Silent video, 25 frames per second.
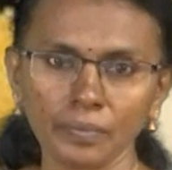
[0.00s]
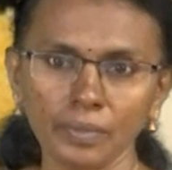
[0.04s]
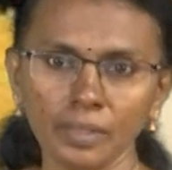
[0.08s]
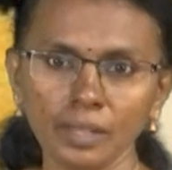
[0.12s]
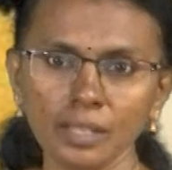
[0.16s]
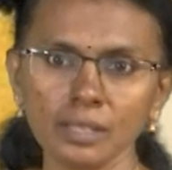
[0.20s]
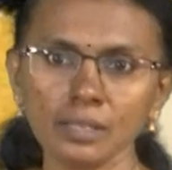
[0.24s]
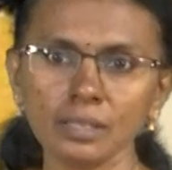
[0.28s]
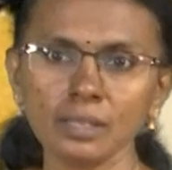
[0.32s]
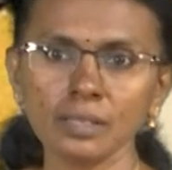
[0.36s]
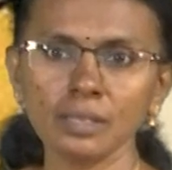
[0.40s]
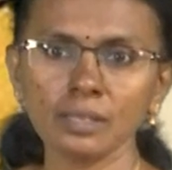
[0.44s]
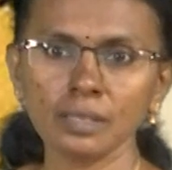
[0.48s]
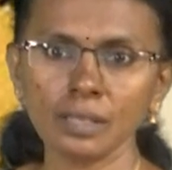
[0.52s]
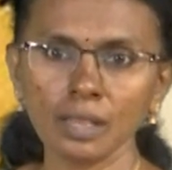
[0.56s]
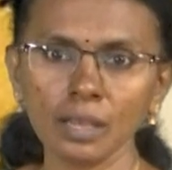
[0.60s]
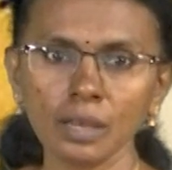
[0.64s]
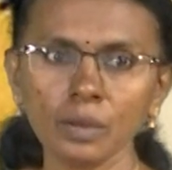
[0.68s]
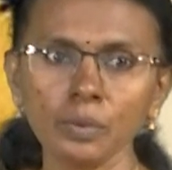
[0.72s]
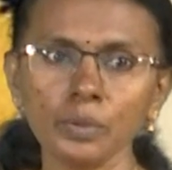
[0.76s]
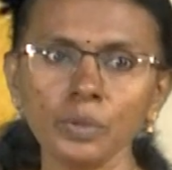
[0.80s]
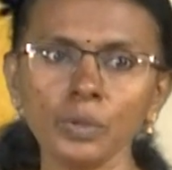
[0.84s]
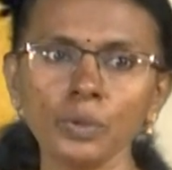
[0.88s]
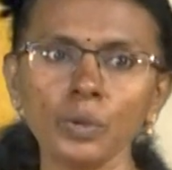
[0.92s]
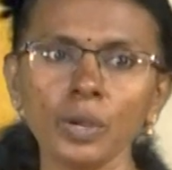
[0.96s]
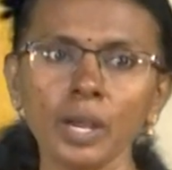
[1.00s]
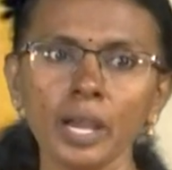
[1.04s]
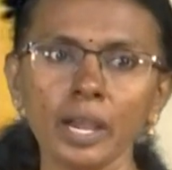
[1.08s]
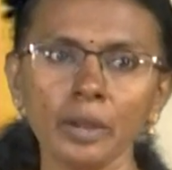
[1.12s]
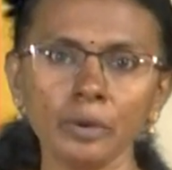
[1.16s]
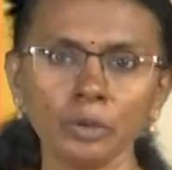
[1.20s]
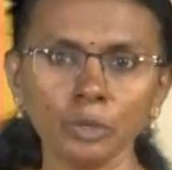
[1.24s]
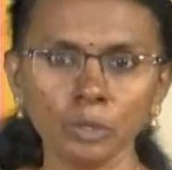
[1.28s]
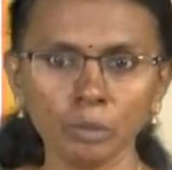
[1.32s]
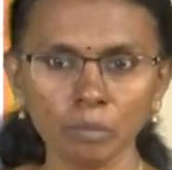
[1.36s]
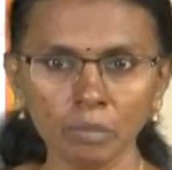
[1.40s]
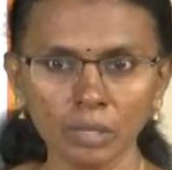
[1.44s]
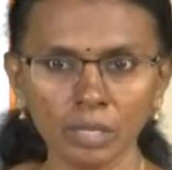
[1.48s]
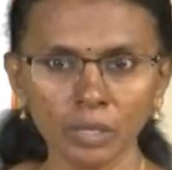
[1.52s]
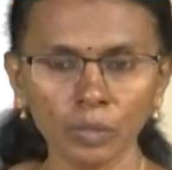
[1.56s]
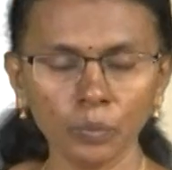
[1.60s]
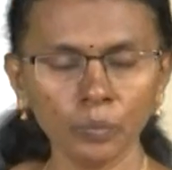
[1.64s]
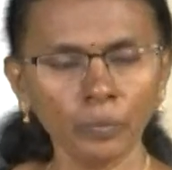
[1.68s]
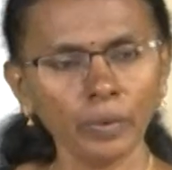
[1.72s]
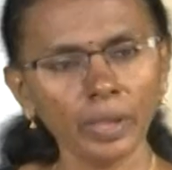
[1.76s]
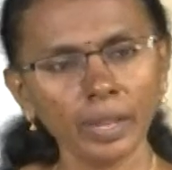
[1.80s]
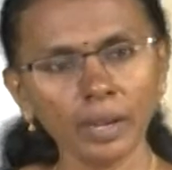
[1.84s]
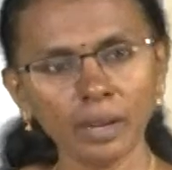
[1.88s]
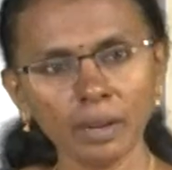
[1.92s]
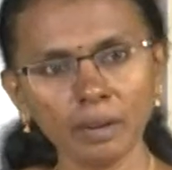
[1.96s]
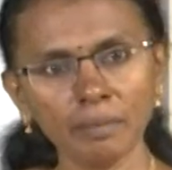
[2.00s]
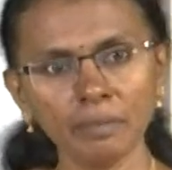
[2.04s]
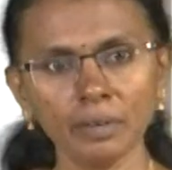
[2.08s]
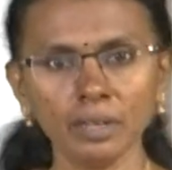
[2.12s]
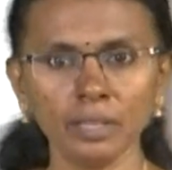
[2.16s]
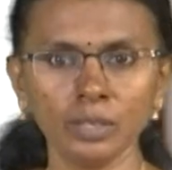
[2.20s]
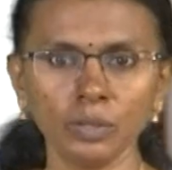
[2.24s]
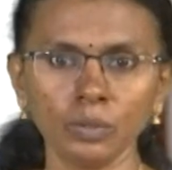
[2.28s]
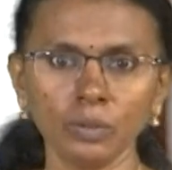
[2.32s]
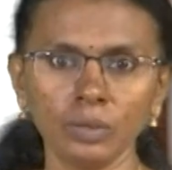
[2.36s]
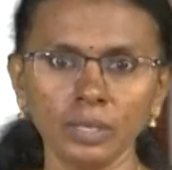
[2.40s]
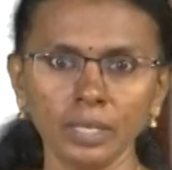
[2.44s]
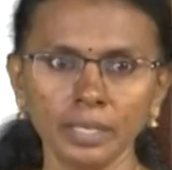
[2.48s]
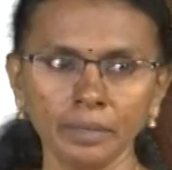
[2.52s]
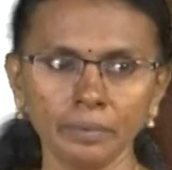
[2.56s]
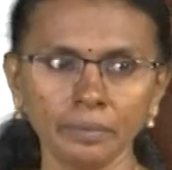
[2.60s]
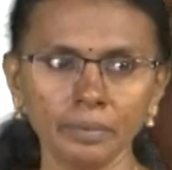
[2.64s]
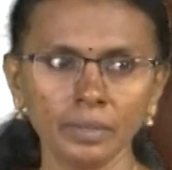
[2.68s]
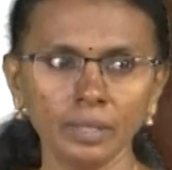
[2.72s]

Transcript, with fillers: This is how you have to be wherever you live.